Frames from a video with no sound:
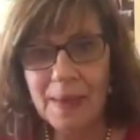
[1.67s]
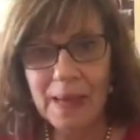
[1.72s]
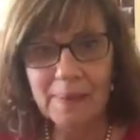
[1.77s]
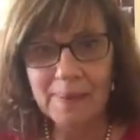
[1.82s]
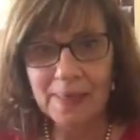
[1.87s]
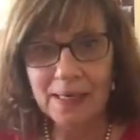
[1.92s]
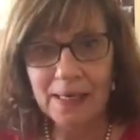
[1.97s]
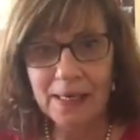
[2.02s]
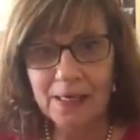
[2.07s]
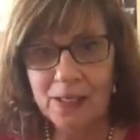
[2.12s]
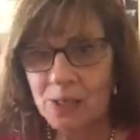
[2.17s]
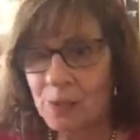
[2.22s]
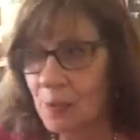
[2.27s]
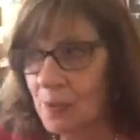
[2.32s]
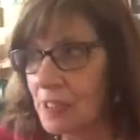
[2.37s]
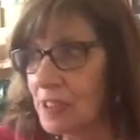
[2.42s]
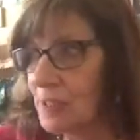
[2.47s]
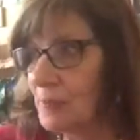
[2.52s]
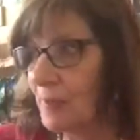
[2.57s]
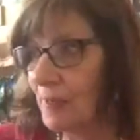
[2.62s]
Bobbie. I just
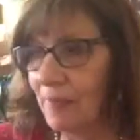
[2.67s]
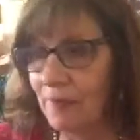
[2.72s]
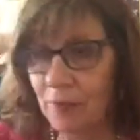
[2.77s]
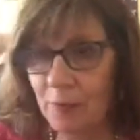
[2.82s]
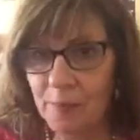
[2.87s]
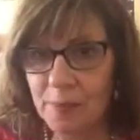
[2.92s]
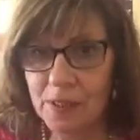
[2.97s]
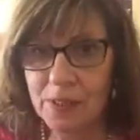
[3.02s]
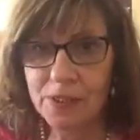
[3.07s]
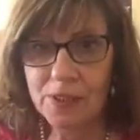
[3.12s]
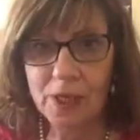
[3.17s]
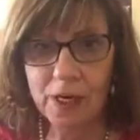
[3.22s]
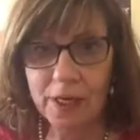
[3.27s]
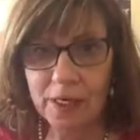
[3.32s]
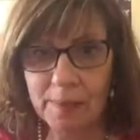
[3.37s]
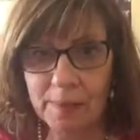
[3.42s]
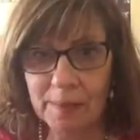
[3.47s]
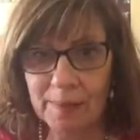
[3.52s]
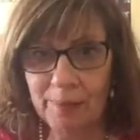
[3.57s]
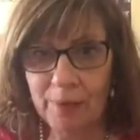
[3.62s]
want to spend a few minutes
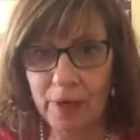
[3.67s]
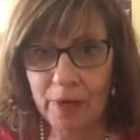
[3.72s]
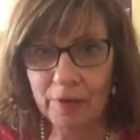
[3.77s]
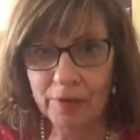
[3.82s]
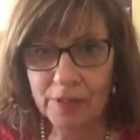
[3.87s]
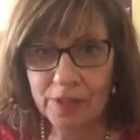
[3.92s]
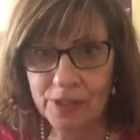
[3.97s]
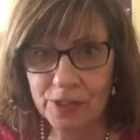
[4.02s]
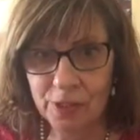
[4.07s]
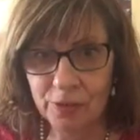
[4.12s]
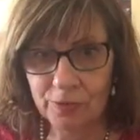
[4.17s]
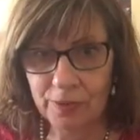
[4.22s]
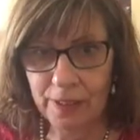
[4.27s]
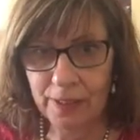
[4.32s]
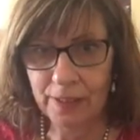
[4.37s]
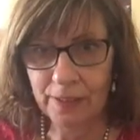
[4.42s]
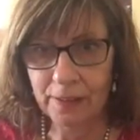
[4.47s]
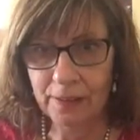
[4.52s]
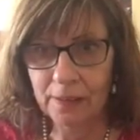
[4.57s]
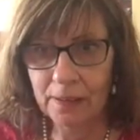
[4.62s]
talking about progress note
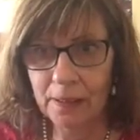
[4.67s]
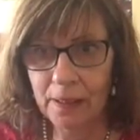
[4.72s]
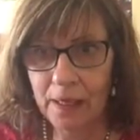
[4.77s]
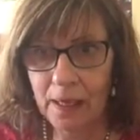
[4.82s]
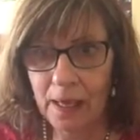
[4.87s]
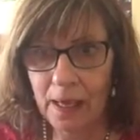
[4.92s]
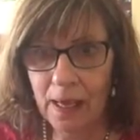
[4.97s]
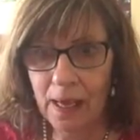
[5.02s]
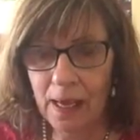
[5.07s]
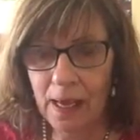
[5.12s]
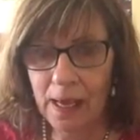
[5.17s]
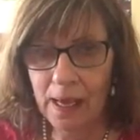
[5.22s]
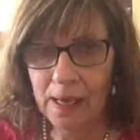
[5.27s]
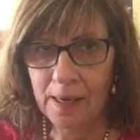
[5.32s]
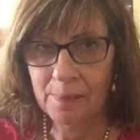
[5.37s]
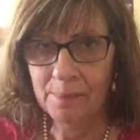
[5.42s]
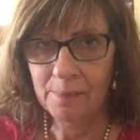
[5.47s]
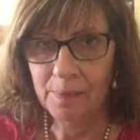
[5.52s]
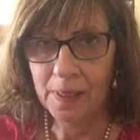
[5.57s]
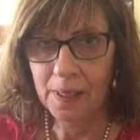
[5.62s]
writing.
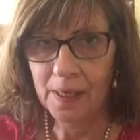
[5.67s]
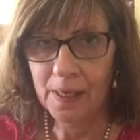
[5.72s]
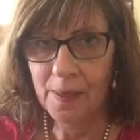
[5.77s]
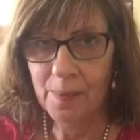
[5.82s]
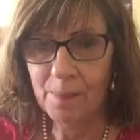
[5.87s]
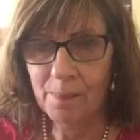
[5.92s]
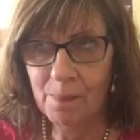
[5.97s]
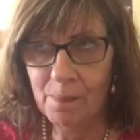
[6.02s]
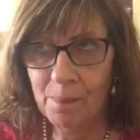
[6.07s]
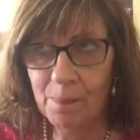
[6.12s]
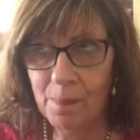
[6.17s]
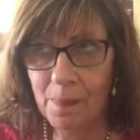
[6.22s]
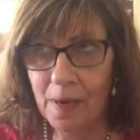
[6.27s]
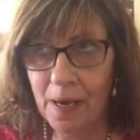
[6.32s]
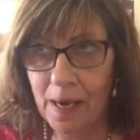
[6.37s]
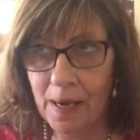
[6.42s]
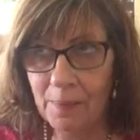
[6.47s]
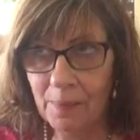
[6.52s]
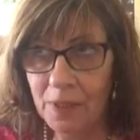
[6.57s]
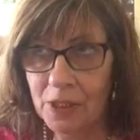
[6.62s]
I'm
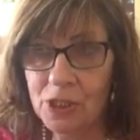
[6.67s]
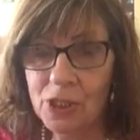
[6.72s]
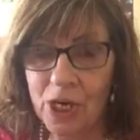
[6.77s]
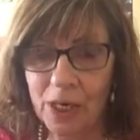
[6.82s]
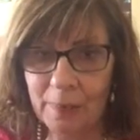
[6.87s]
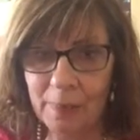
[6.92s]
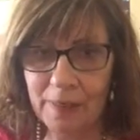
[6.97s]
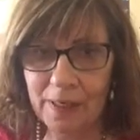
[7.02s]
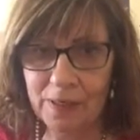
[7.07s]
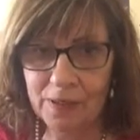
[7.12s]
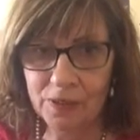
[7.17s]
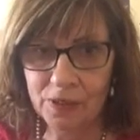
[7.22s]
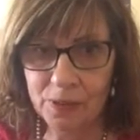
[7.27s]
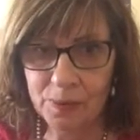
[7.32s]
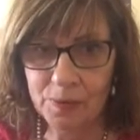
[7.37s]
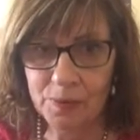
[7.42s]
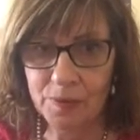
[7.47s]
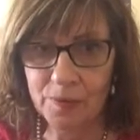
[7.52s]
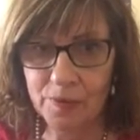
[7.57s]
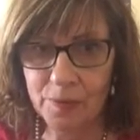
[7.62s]
going to talk about it in
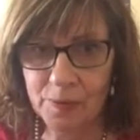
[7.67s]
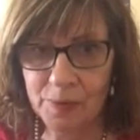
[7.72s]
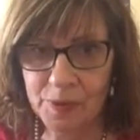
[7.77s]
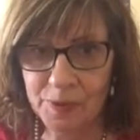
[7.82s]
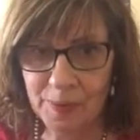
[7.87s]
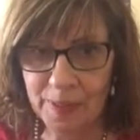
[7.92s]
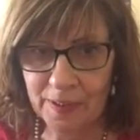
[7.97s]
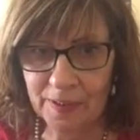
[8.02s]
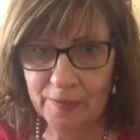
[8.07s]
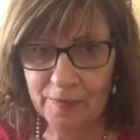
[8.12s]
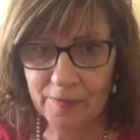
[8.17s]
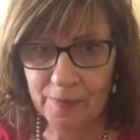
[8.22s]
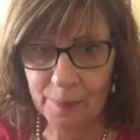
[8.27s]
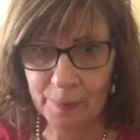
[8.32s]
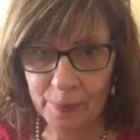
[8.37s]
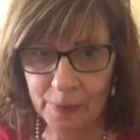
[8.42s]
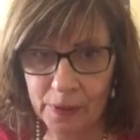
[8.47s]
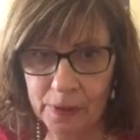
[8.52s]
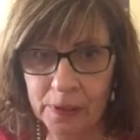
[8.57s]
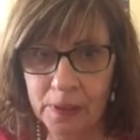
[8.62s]
terms of the perspective of the
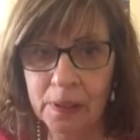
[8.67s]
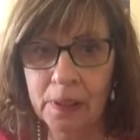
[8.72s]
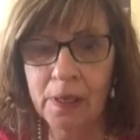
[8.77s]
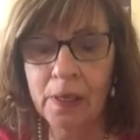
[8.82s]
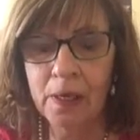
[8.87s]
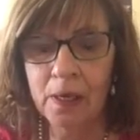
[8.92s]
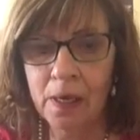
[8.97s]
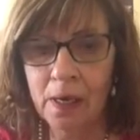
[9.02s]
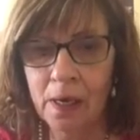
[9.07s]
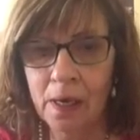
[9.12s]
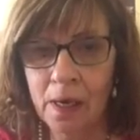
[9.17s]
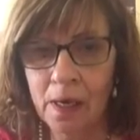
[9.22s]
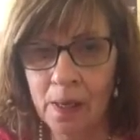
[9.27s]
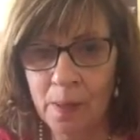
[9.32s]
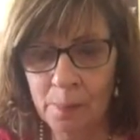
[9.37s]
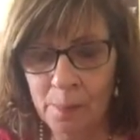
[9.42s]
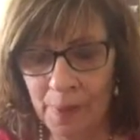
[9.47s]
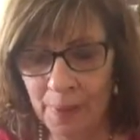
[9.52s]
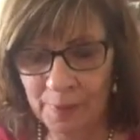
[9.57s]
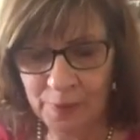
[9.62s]
book,
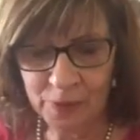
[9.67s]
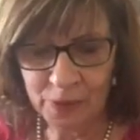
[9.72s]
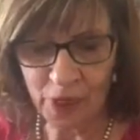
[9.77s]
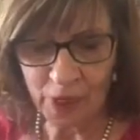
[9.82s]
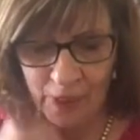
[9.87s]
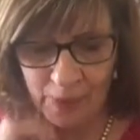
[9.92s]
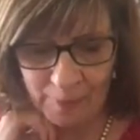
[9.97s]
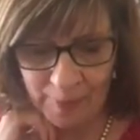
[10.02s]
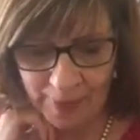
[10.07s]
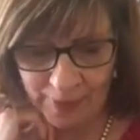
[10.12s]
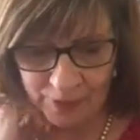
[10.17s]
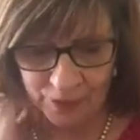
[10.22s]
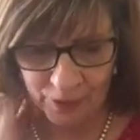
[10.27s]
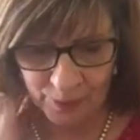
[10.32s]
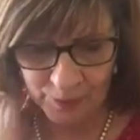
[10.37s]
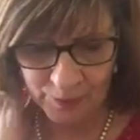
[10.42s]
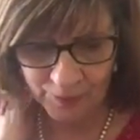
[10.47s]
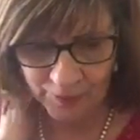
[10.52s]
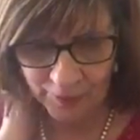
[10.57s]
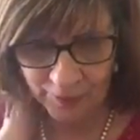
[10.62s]
but I'm going to talk about it in
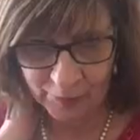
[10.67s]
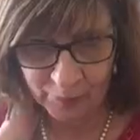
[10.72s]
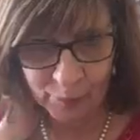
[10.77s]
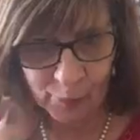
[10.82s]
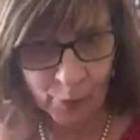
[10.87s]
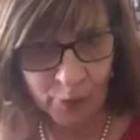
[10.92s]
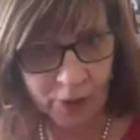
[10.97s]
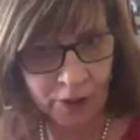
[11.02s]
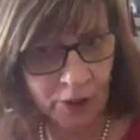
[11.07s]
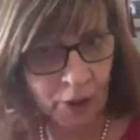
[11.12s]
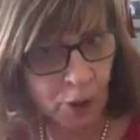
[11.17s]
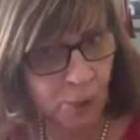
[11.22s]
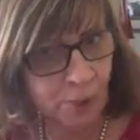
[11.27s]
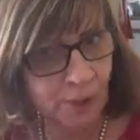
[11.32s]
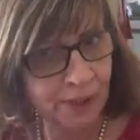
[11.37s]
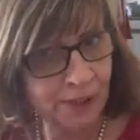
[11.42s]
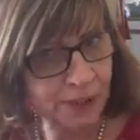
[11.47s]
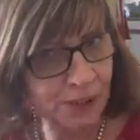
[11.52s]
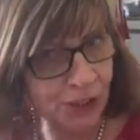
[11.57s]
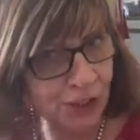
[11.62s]
terms of a more
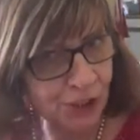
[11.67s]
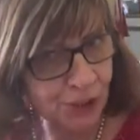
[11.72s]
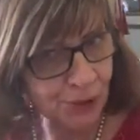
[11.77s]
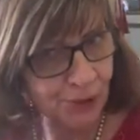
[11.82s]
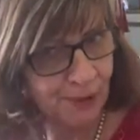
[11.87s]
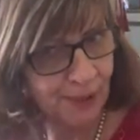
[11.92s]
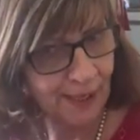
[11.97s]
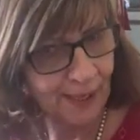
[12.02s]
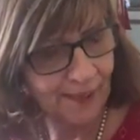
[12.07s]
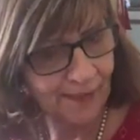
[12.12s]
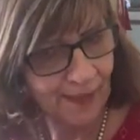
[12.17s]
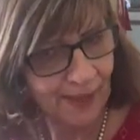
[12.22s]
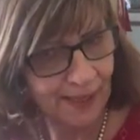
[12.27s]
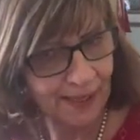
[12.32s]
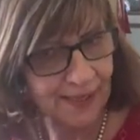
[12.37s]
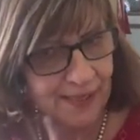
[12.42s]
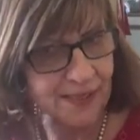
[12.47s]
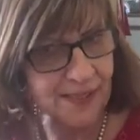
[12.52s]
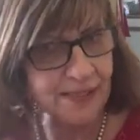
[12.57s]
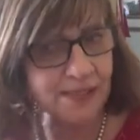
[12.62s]
global issue, and that
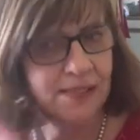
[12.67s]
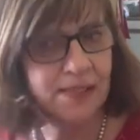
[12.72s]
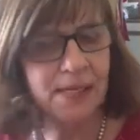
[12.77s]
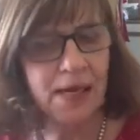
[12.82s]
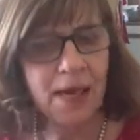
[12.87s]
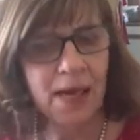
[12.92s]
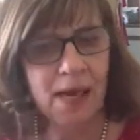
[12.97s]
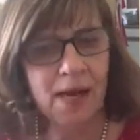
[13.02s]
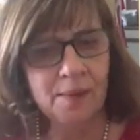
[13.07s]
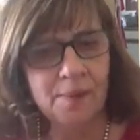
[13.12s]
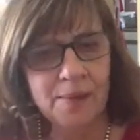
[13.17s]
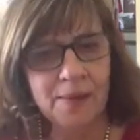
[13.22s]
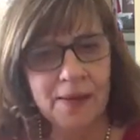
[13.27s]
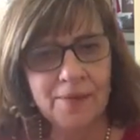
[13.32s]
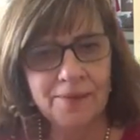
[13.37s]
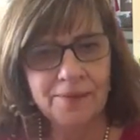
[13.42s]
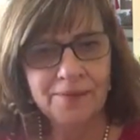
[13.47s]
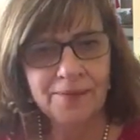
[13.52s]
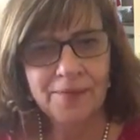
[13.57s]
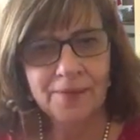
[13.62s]
is if